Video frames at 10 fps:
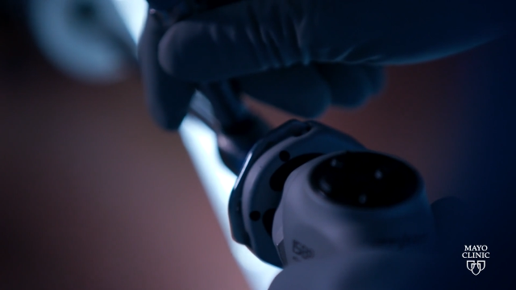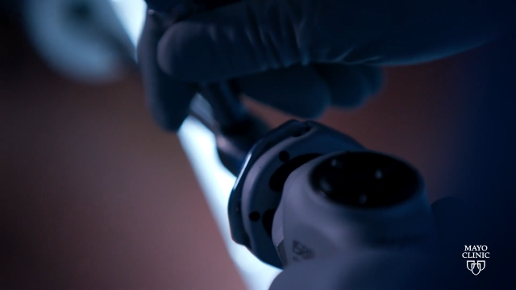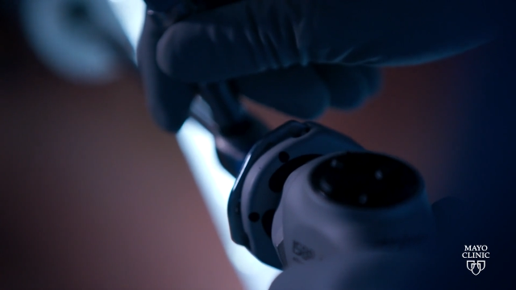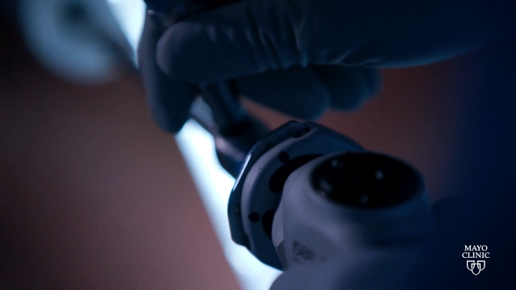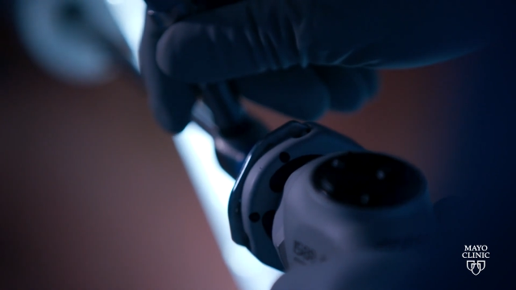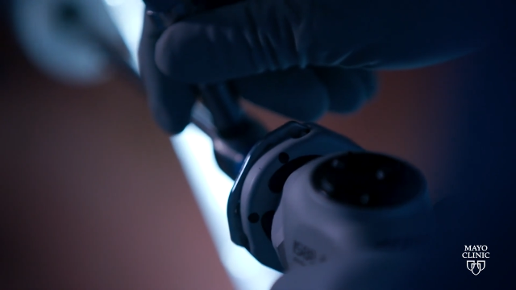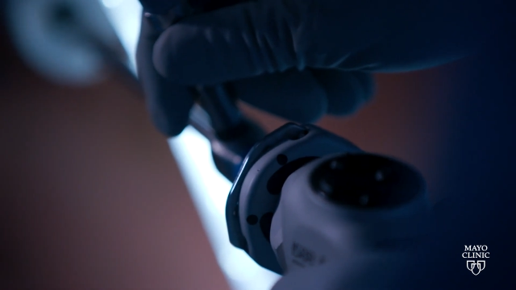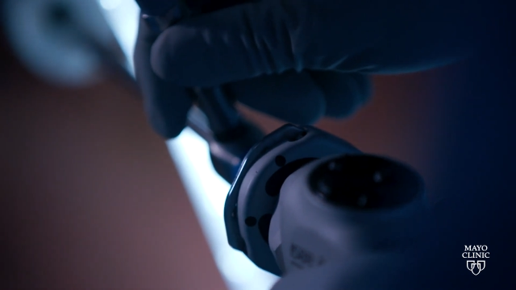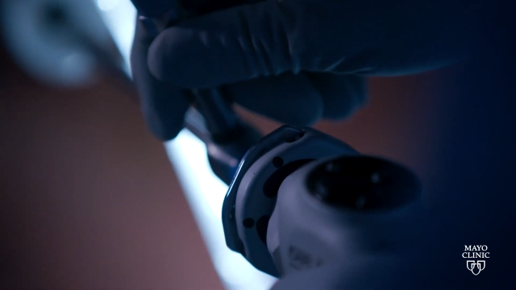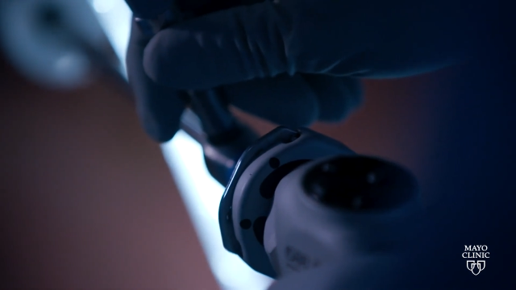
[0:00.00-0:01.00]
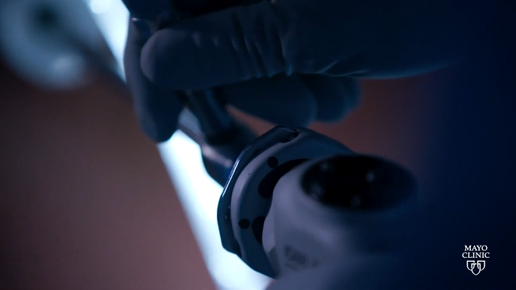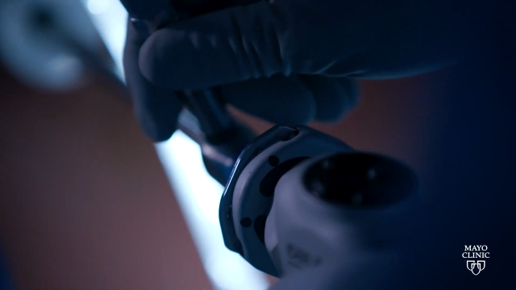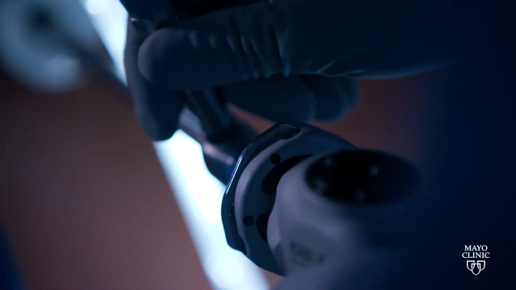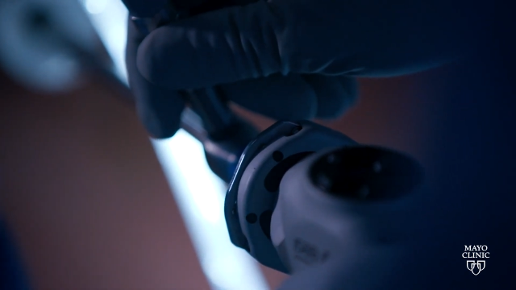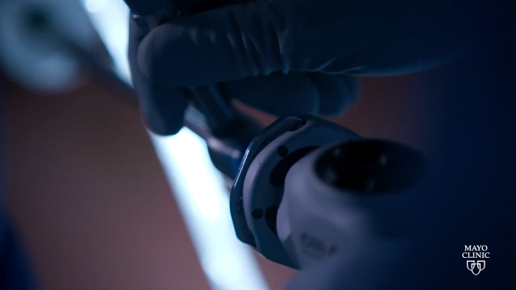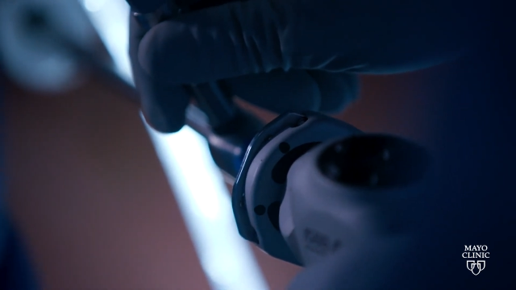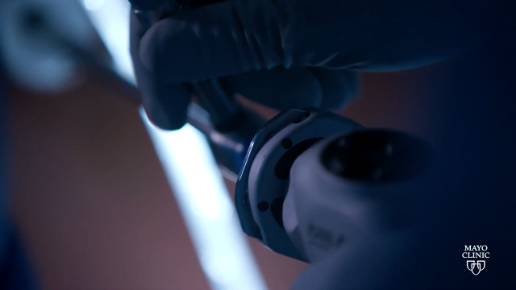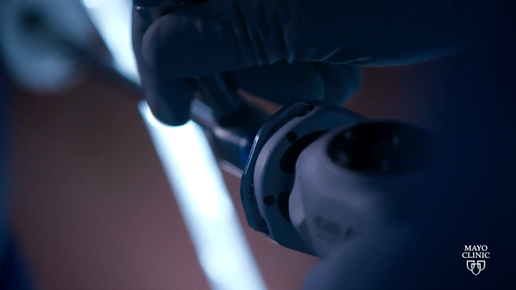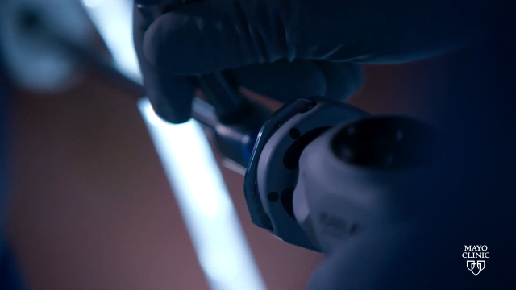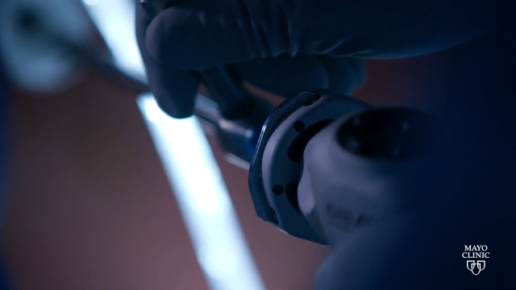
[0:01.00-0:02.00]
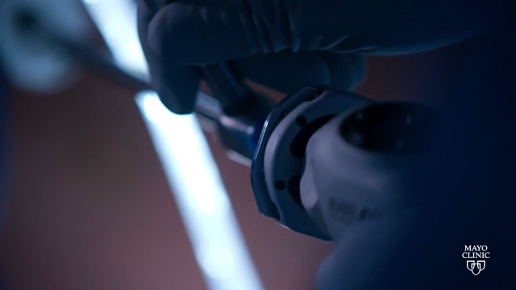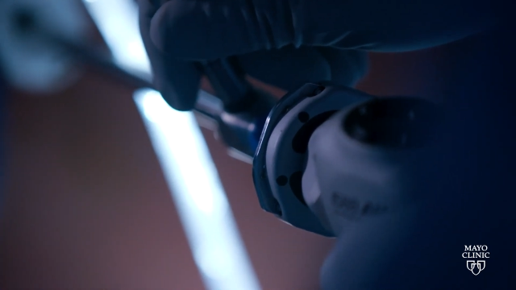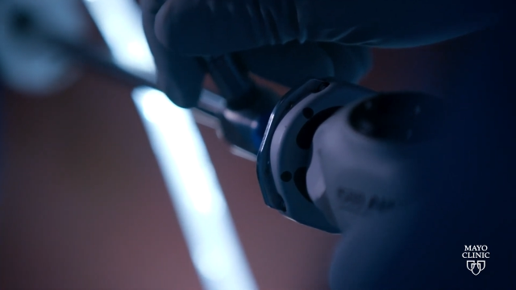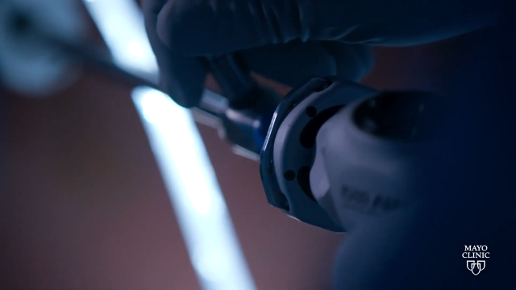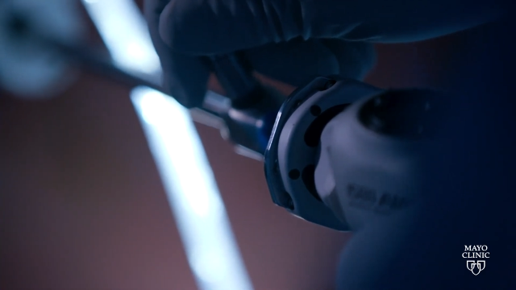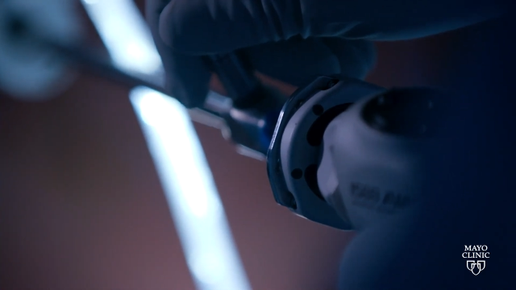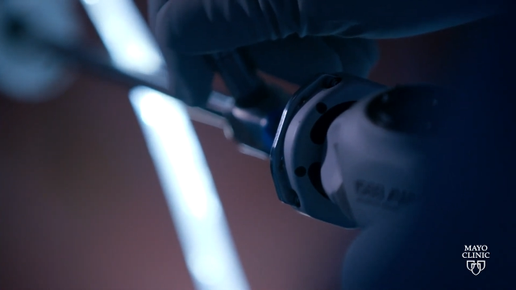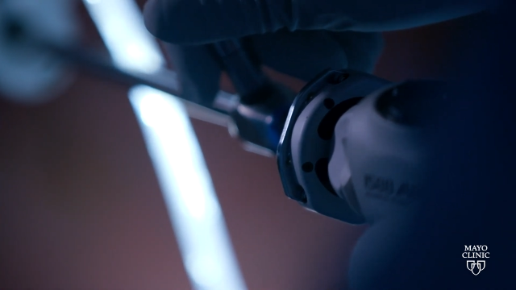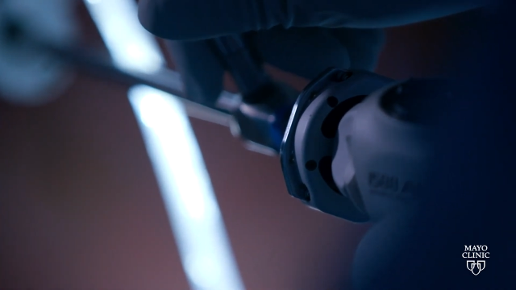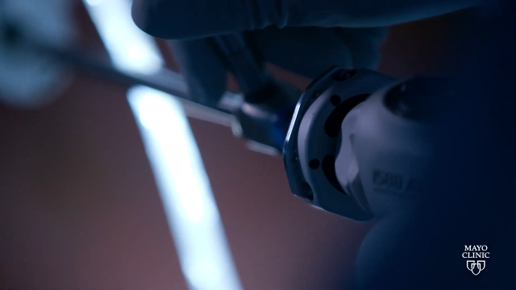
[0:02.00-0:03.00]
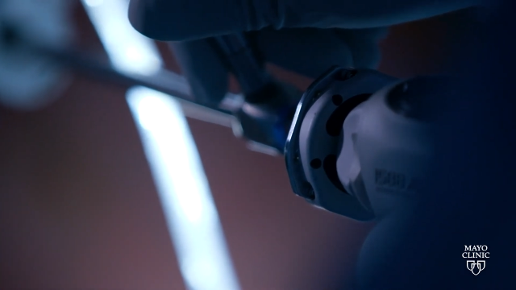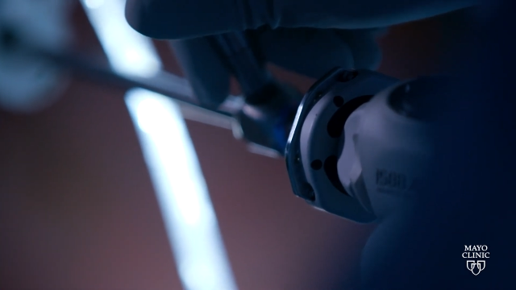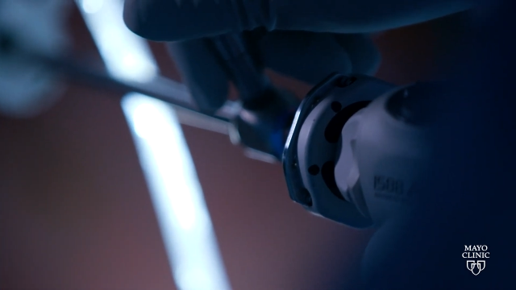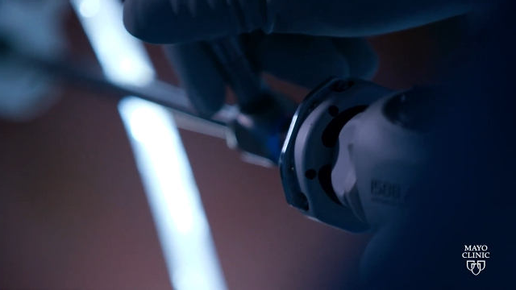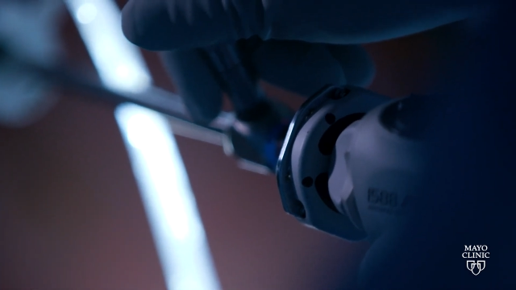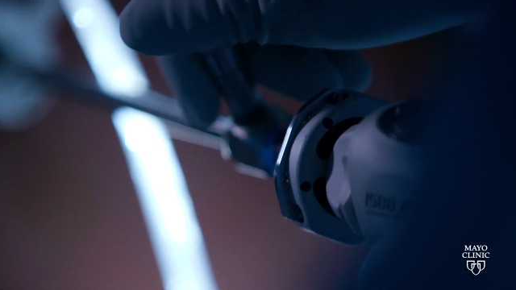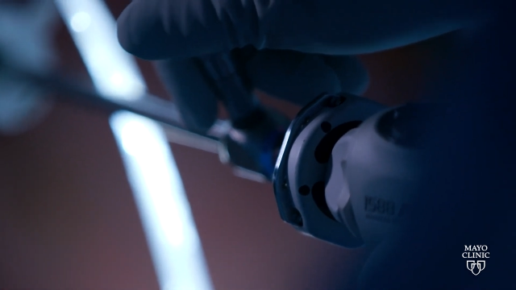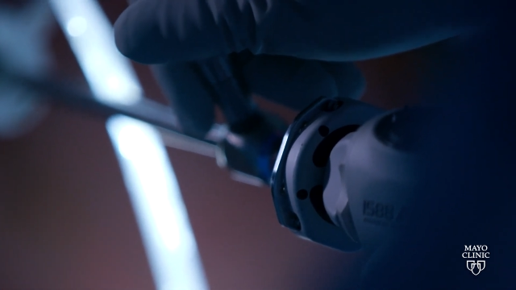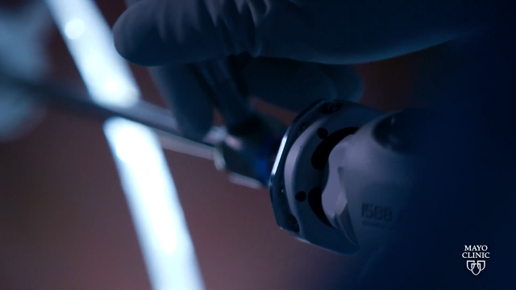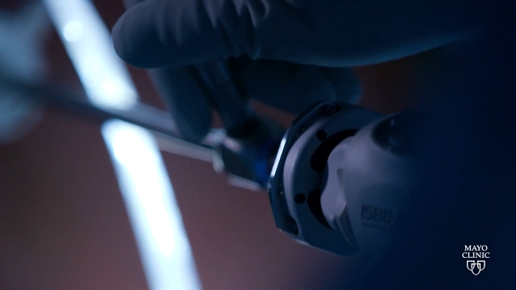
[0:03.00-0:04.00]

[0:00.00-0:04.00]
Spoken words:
No face is visible, so there are no lips to read.